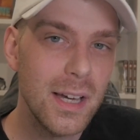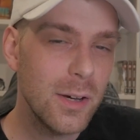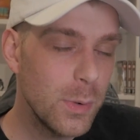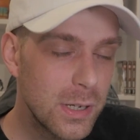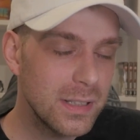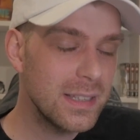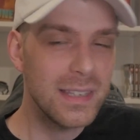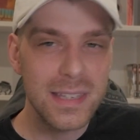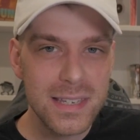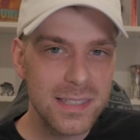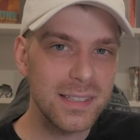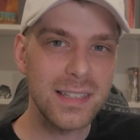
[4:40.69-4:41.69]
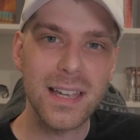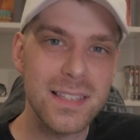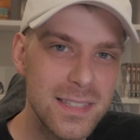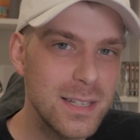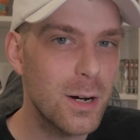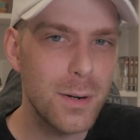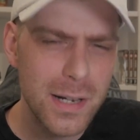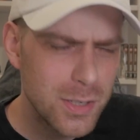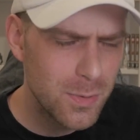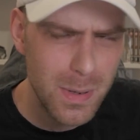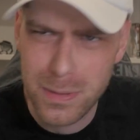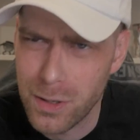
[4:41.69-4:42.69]
we could easily get DRX
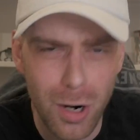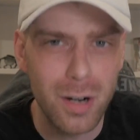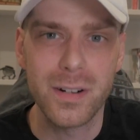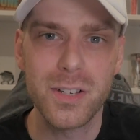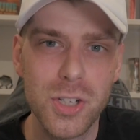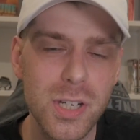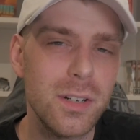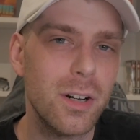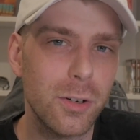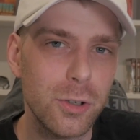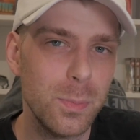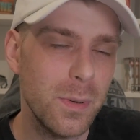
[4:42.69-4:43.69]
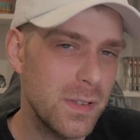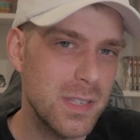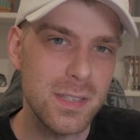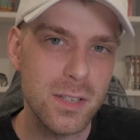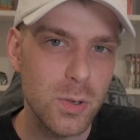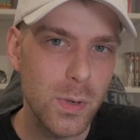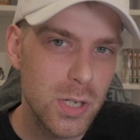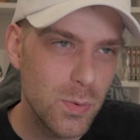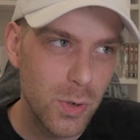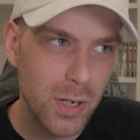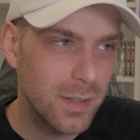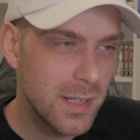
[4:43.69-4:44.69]
or maybe RNG in our group if it's a situation
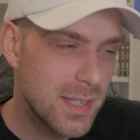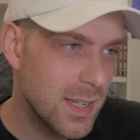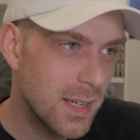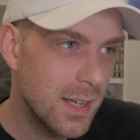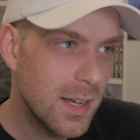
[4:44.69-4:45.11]
where, let's say